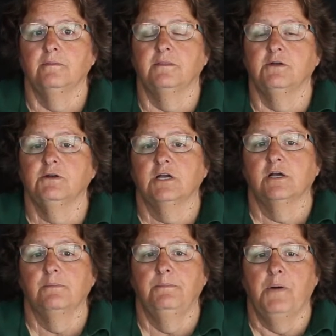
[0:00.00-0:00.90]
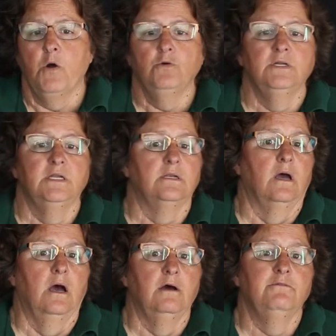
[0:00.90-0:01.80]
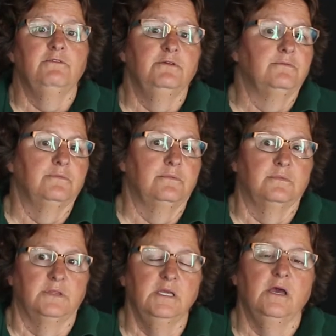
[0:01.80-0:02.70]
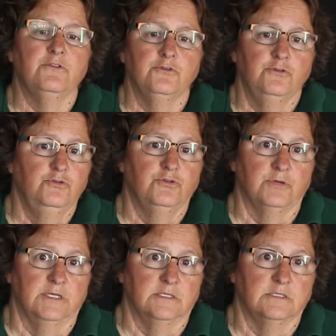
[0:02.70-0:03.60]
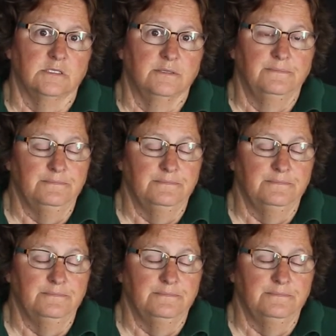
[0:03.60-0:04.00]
they're a component of the other nutrients.